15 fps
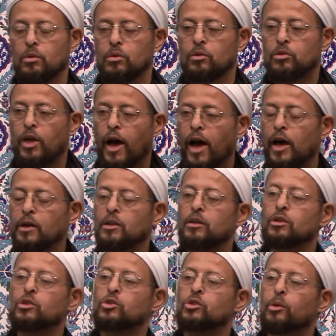
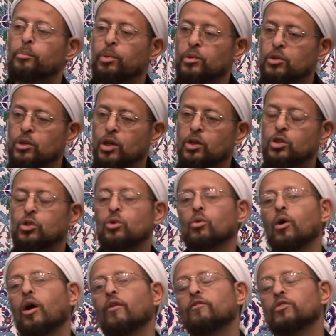That is the
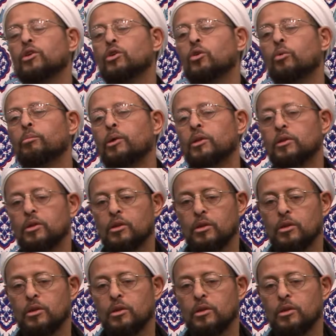potential of the human.